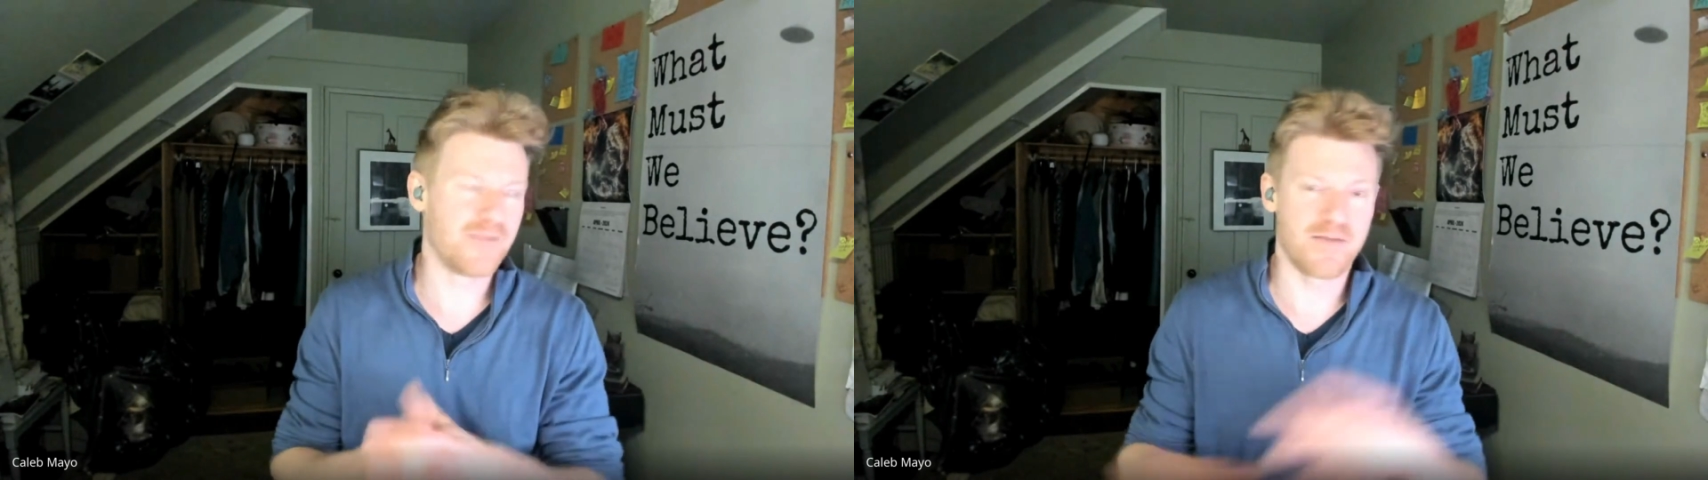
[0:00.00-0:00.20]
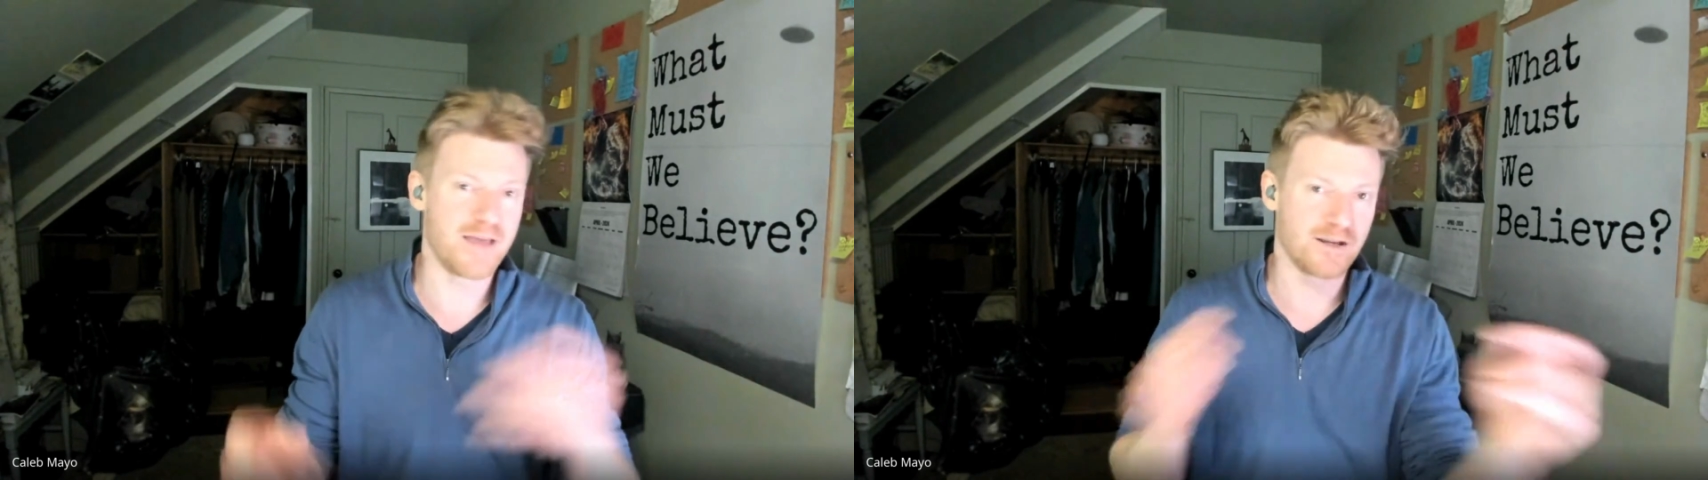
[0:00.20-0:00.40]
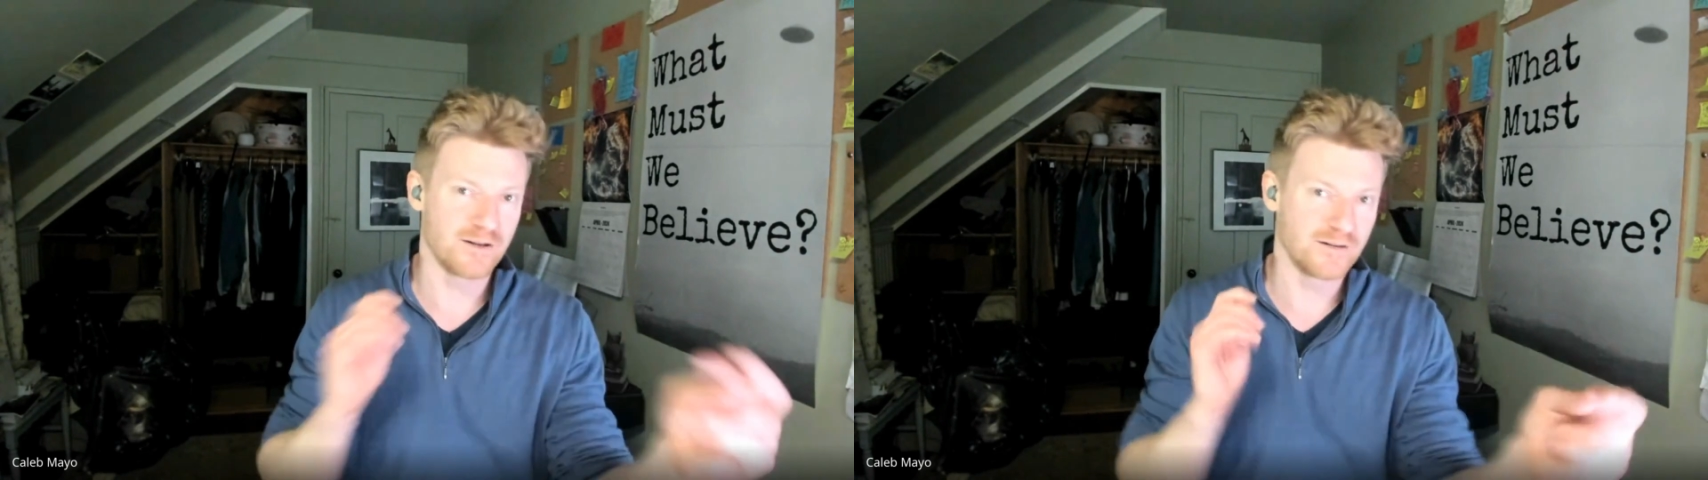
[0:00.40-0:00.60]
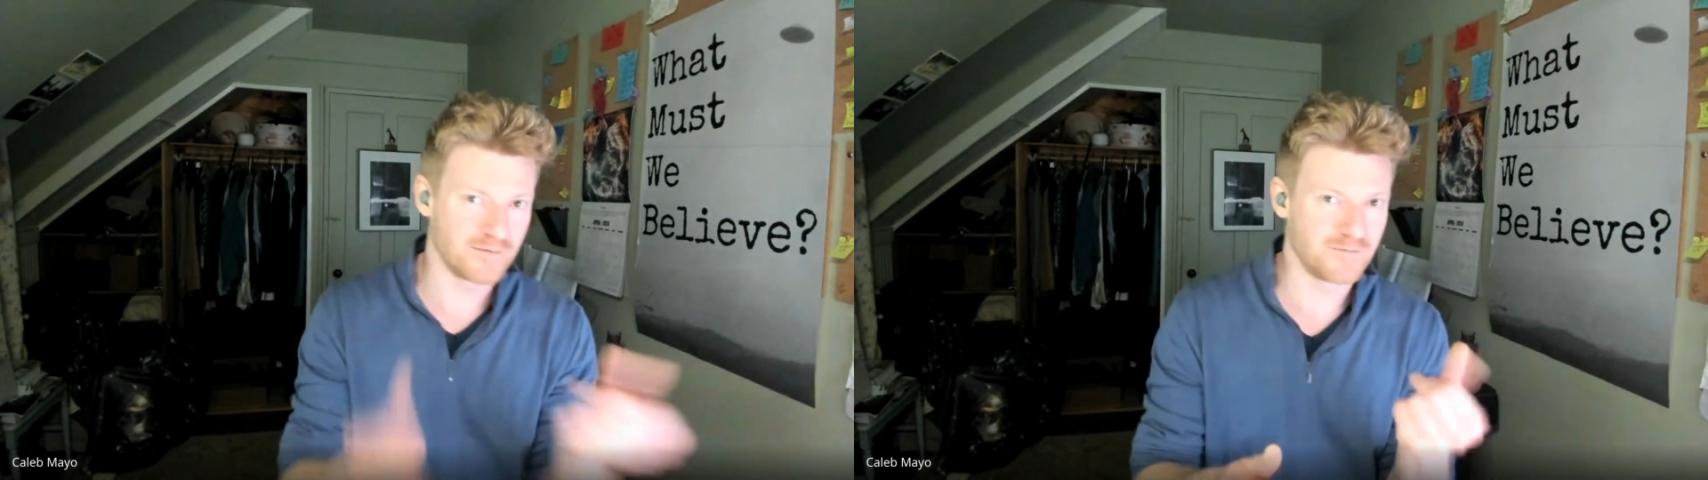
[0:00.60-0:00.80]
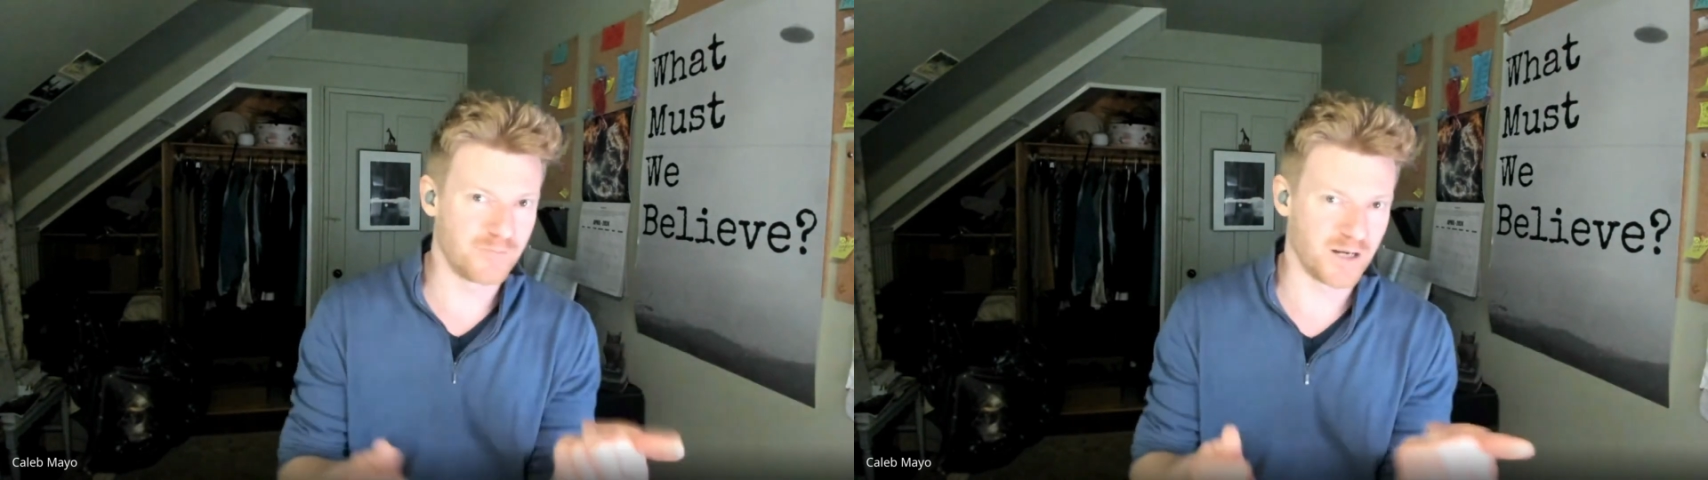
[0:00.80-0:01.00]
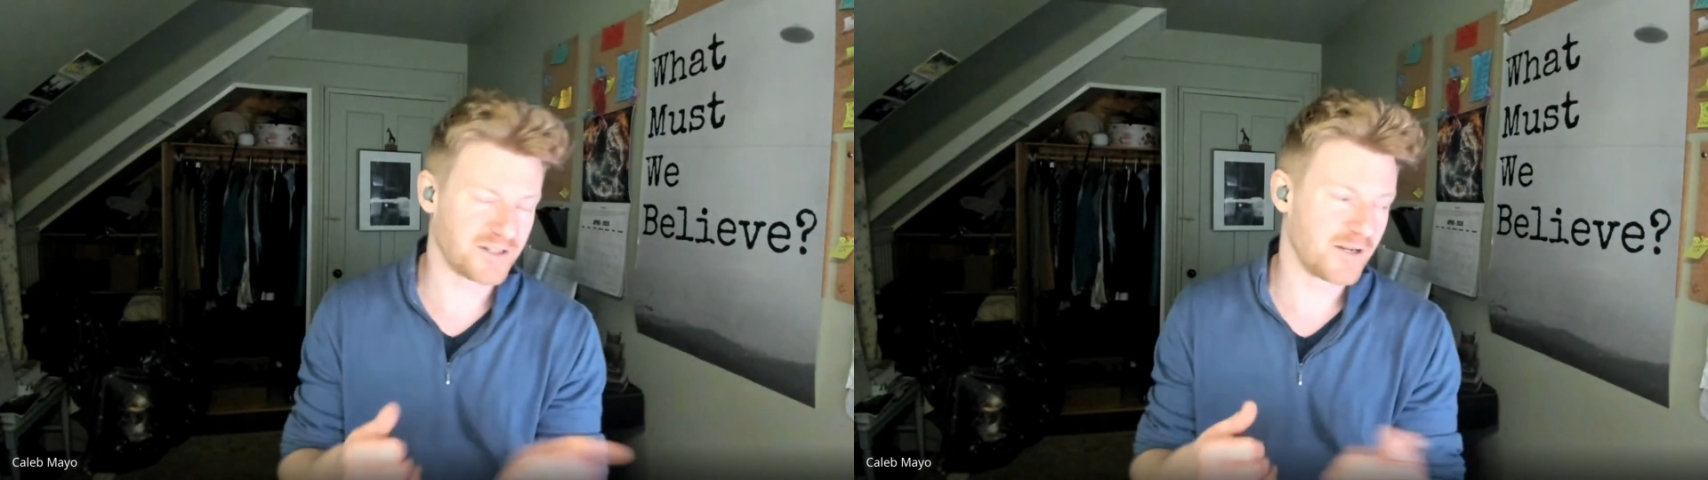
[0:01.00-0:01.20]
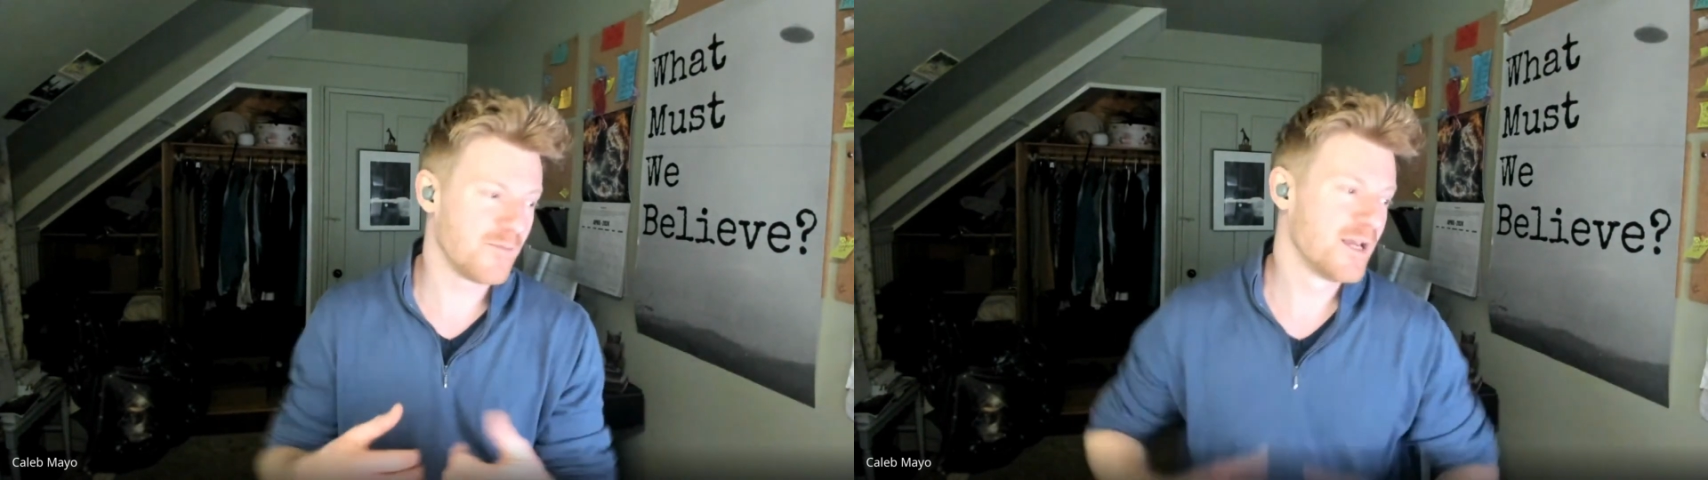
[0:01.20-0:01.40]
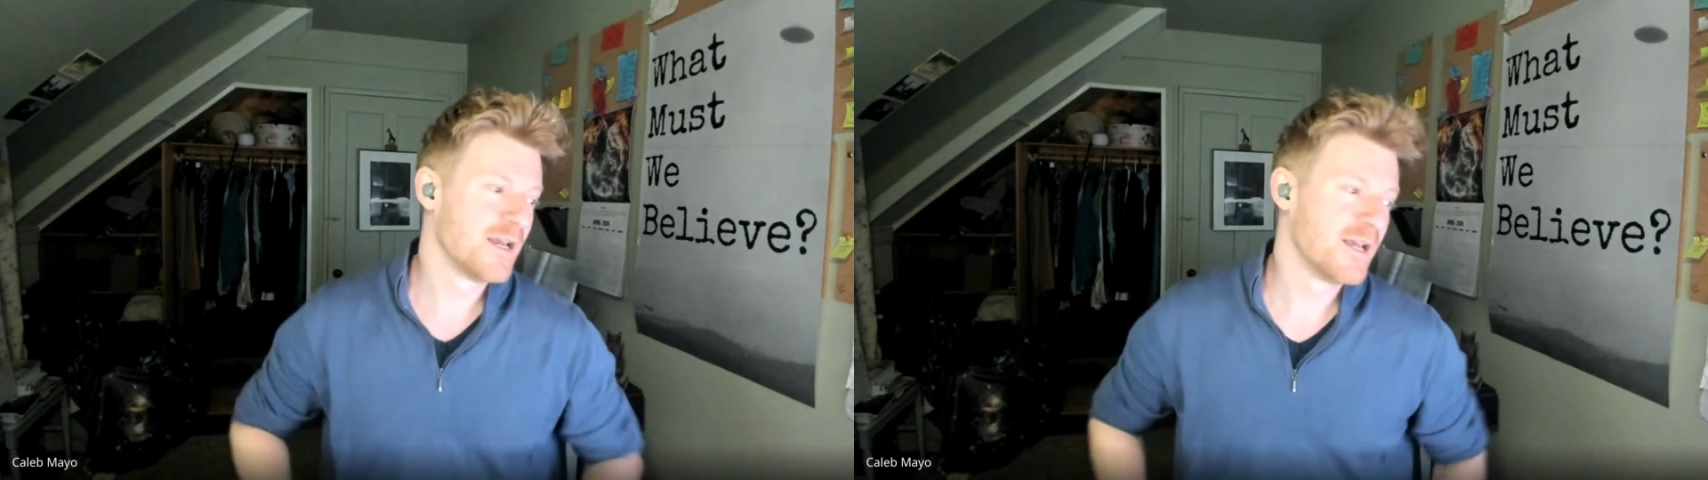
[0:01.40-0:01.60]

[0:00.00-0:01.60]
then they could bust him.